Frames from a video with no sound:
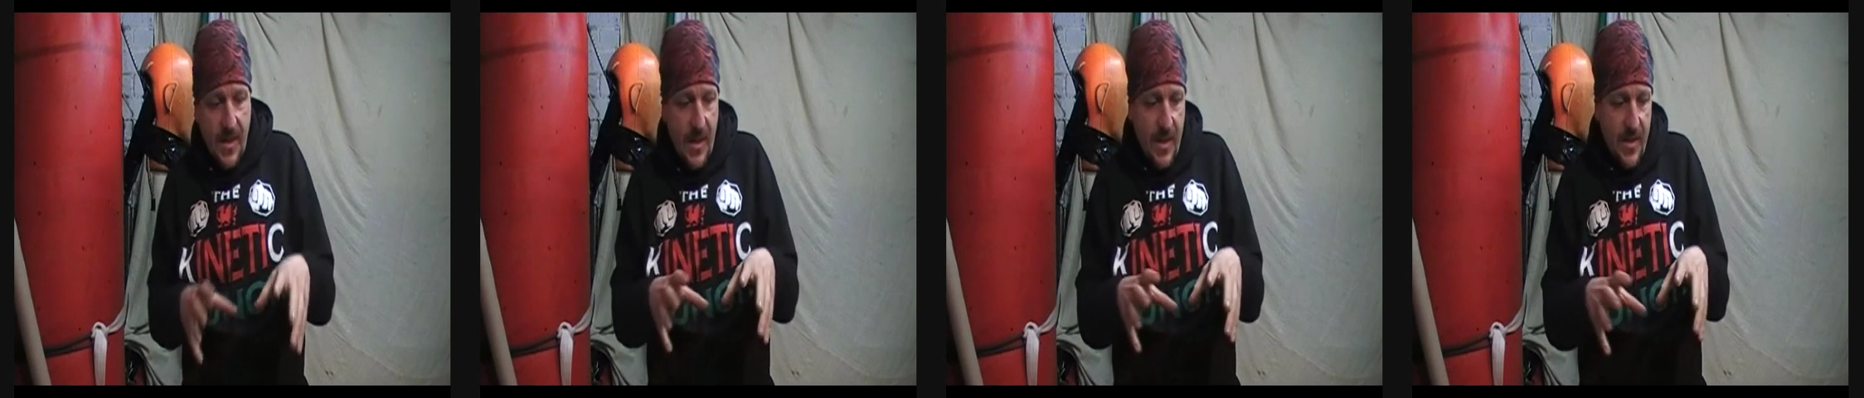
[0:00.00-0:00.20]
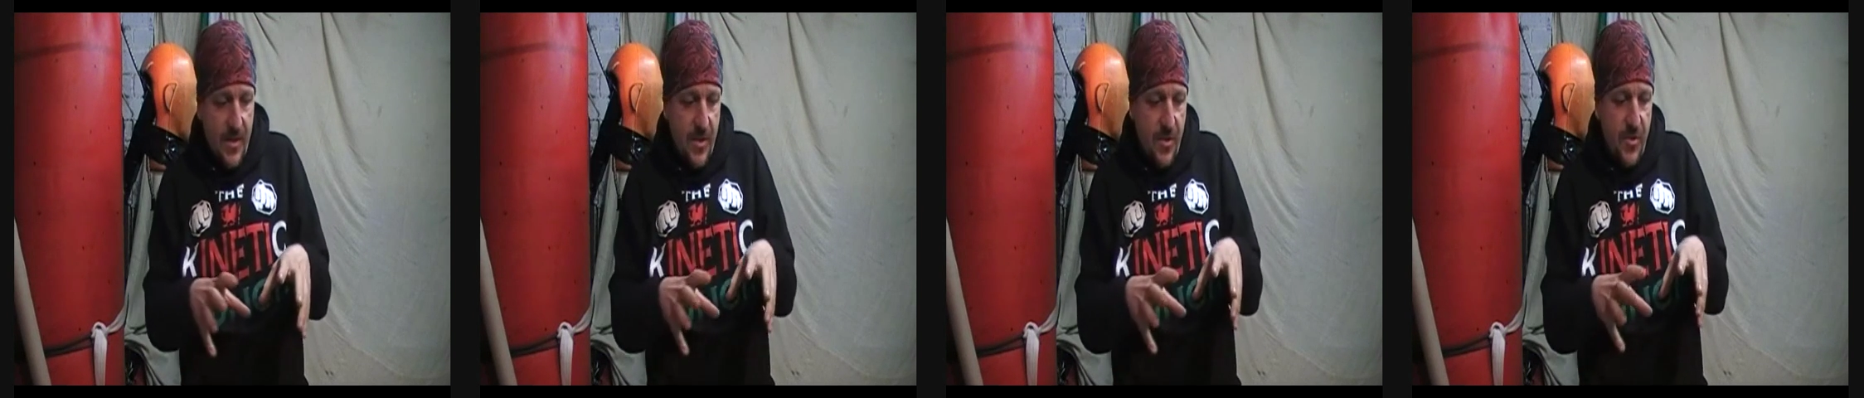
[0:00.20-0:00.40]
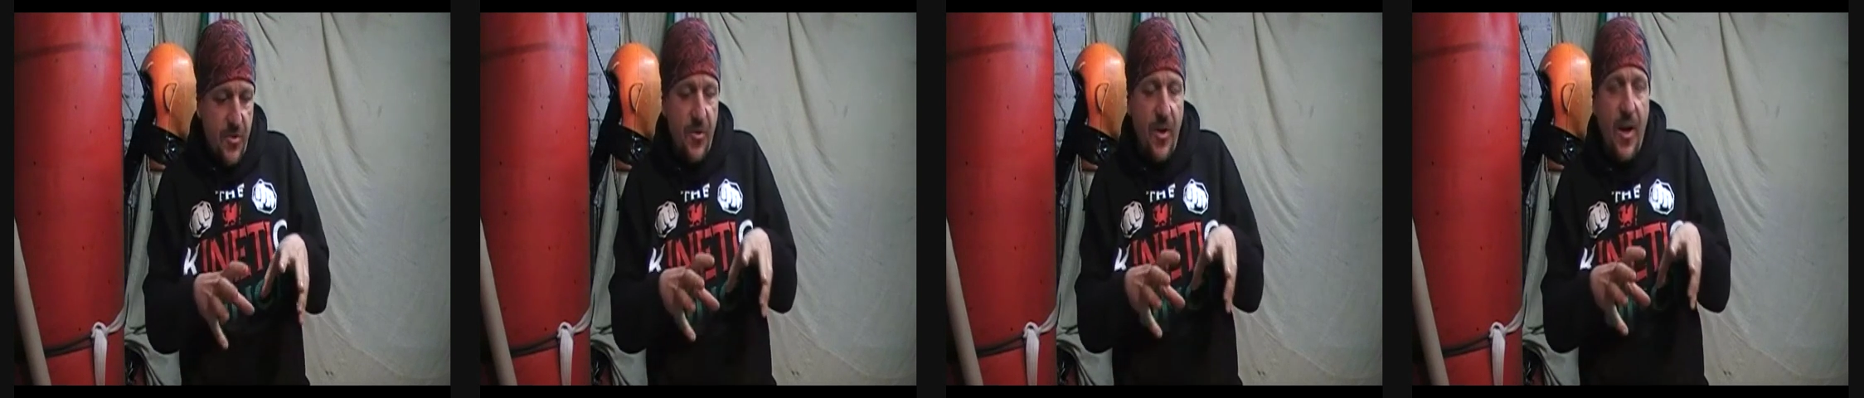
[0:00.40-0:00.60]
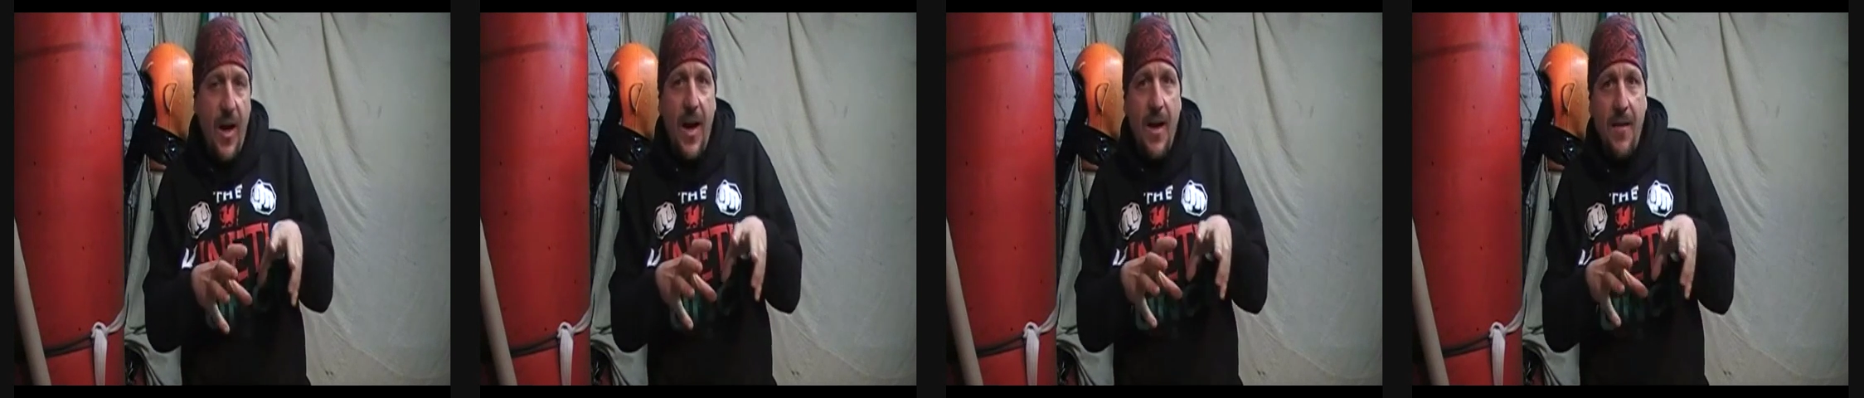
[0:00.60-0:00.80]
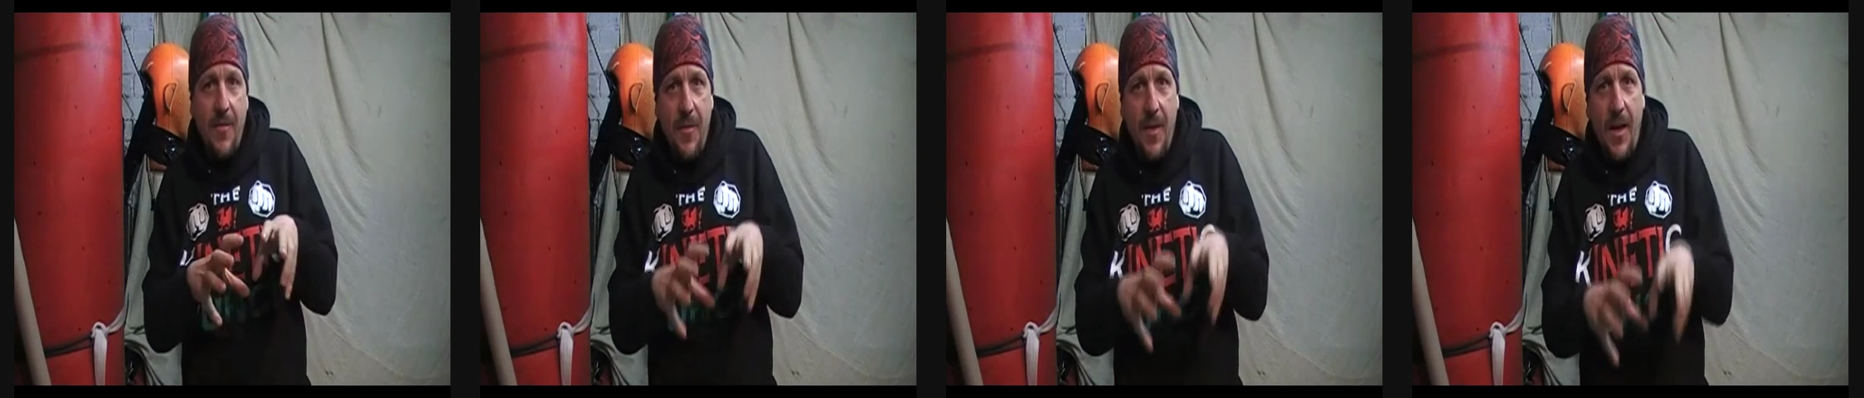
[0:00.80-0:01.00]
and to
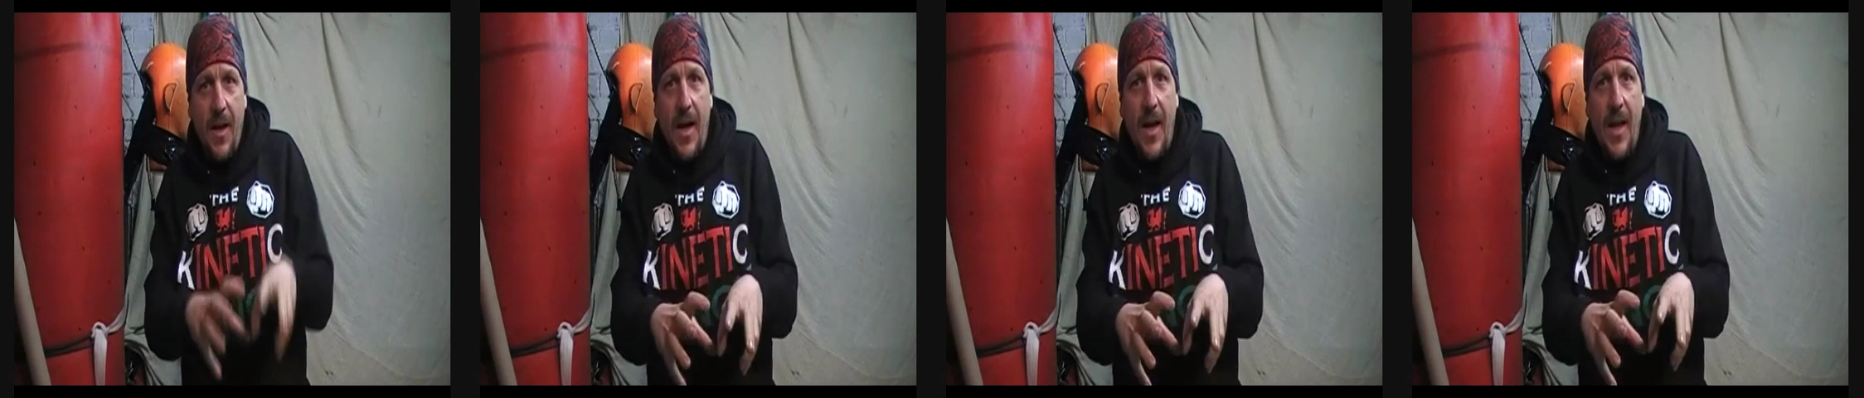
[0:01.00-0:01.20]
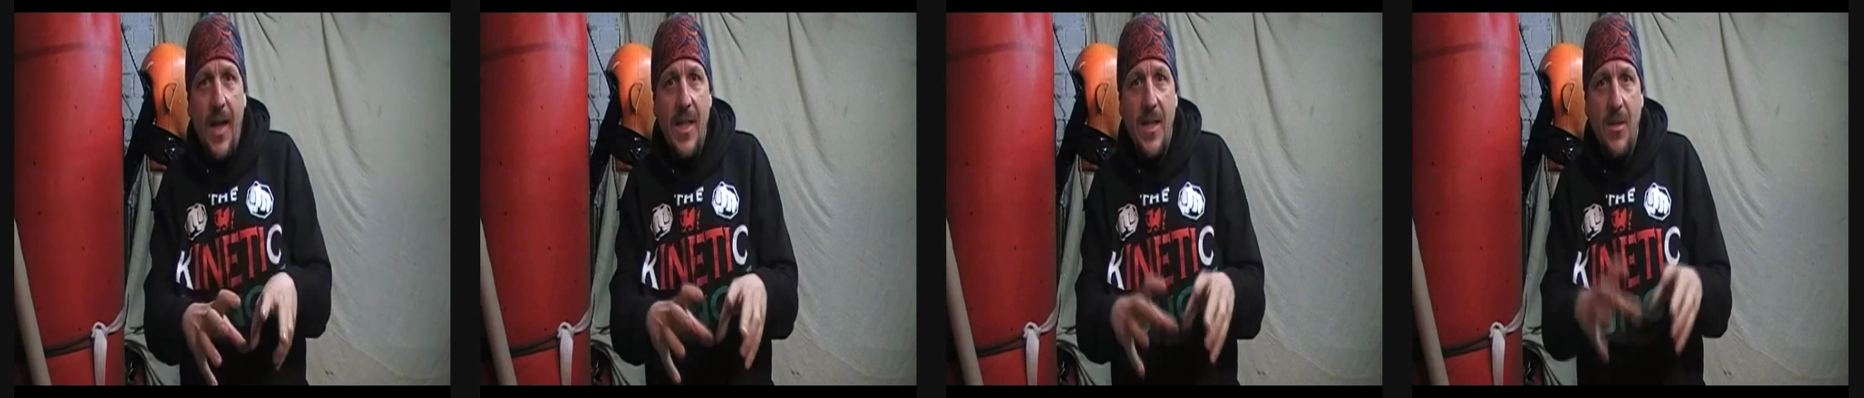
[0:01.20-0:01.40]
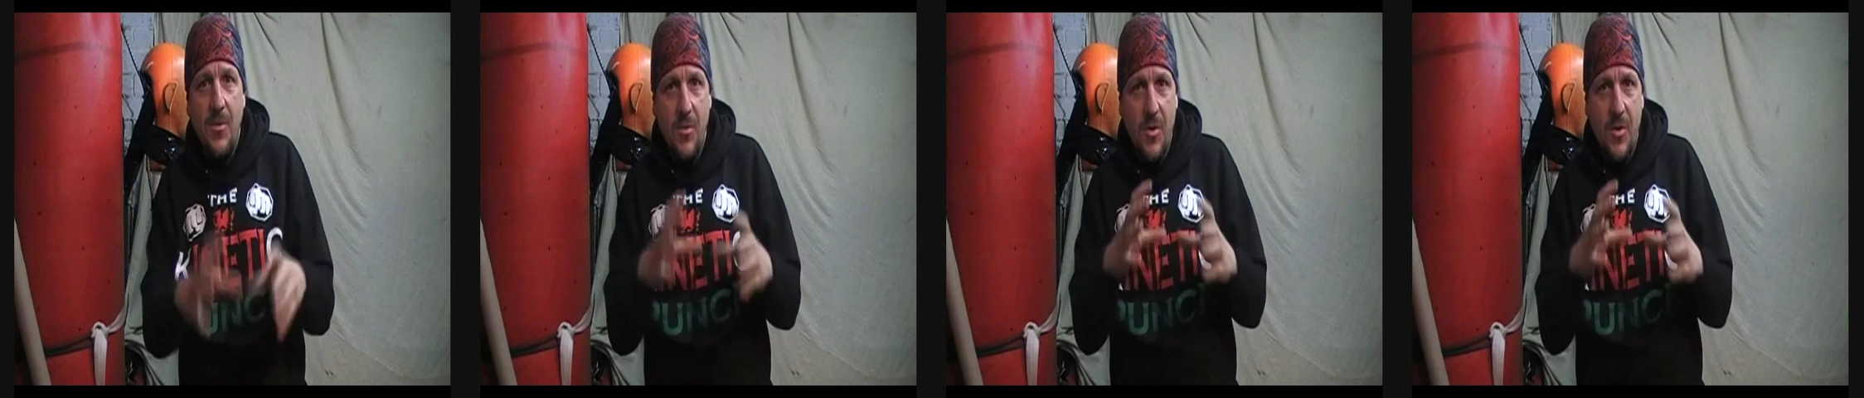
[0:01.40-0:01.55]
drive that into